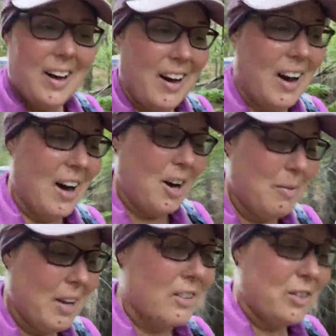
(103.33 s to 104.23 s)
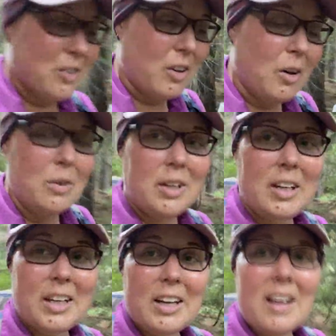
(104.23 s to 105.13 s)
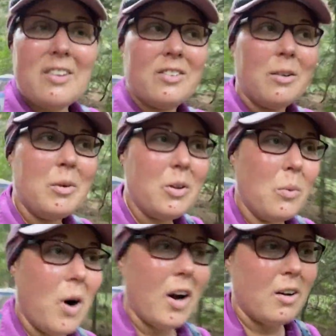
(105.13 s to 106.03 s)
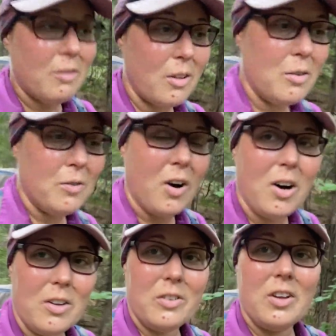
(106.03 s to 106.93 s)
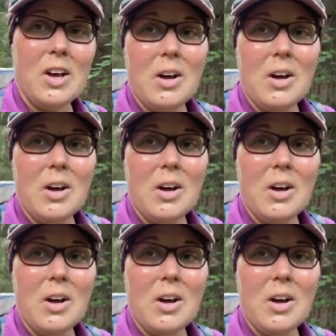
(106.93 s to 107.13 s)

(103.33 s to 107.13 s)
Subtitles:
It's so neat. Some of the water for the falls,